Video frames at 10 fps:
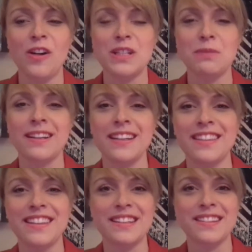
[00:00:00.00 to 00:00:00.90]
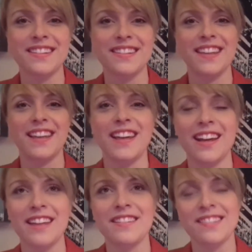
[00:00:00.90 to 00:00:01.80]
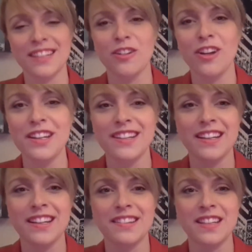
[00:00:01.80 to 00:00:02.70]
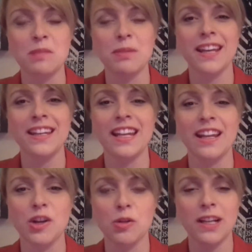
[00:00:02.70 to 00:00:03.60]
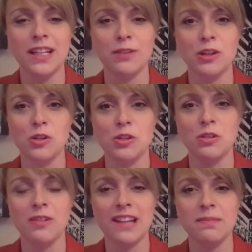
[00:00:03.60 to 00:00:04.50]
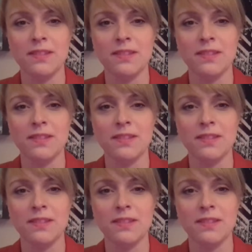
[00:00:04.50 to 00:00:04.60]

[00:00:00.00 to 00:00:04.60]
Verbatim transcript: Ultimately, this uh, this technology is in the beginning quite difficult to grasp.